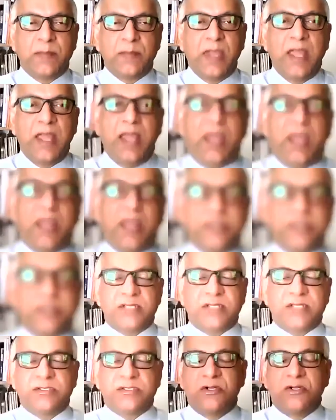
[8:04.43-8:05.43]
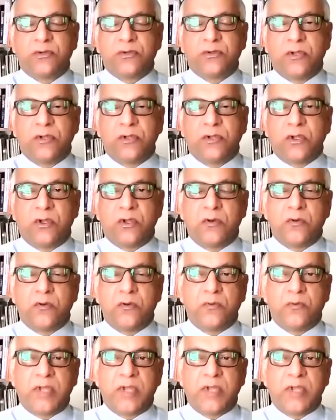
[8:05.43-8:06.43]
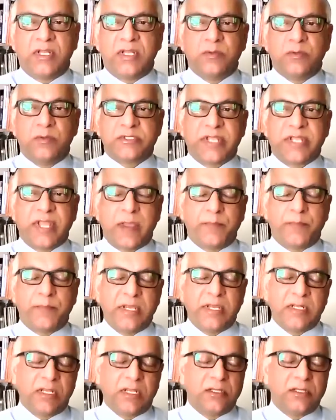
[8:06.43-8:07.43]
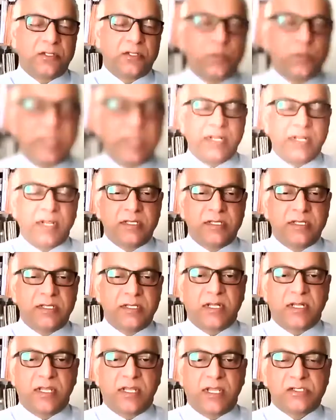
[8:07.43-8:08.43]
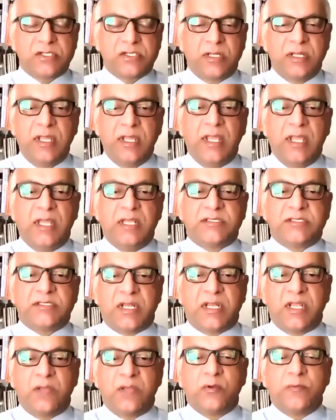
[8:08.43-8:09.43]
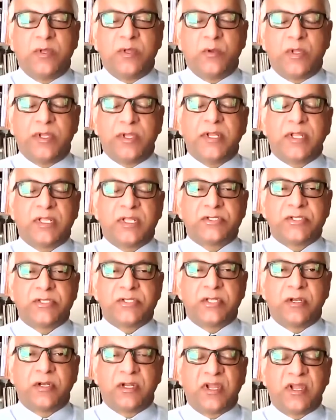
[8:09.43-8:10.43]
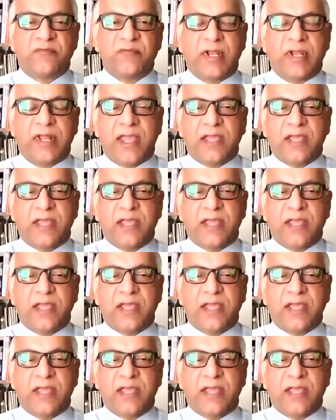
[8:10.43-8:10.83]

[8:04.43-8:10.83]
And Justin Trudeau, when he was campaigning the 2019 election, said he would be willing to consider government action.